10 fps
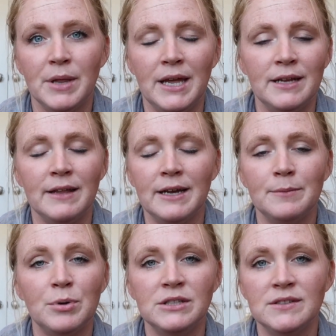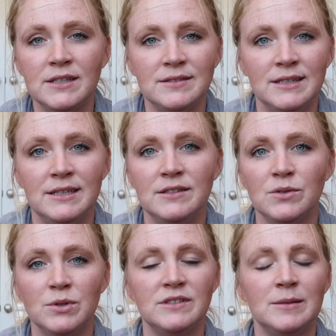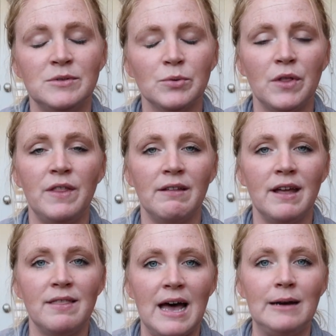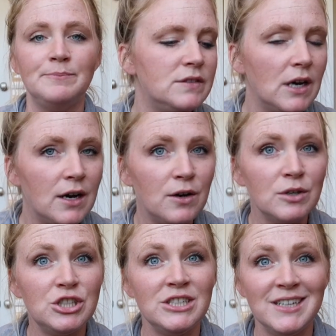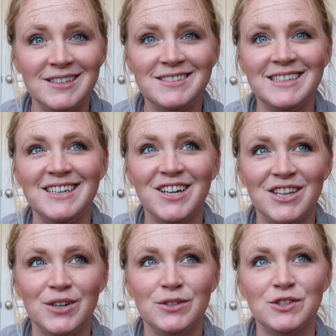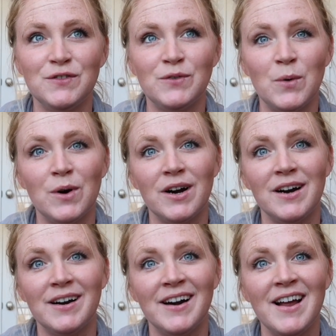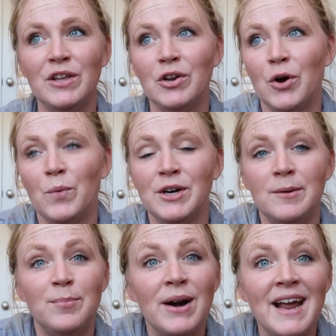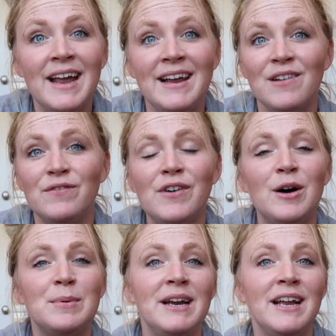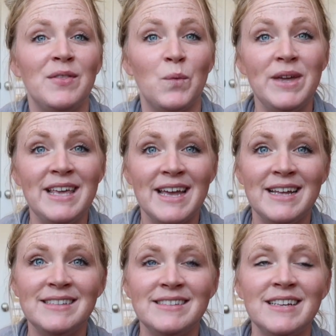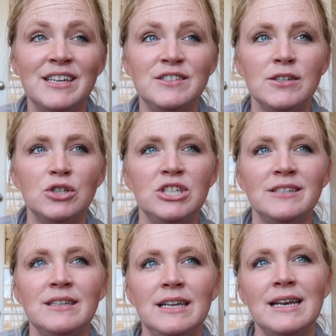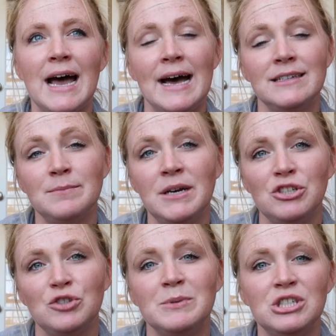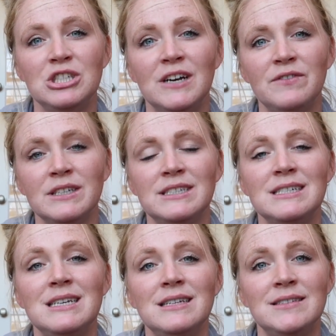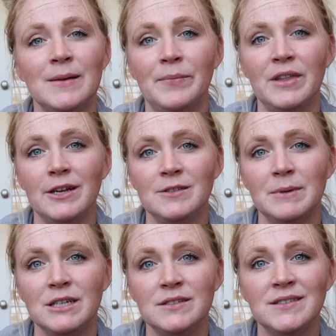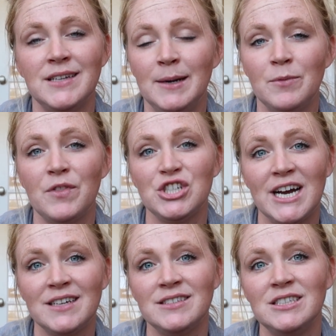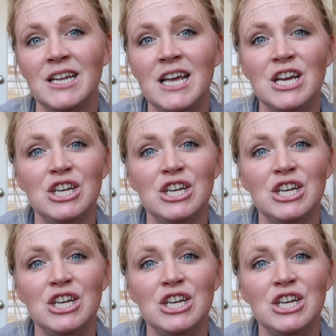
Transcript: playing like princesses or some sort of thing like that. So she does need clothes for, you know, winter break and fall break and the weekends. So she doesn't need as much, but she definitely did need some things, because same with Jackson,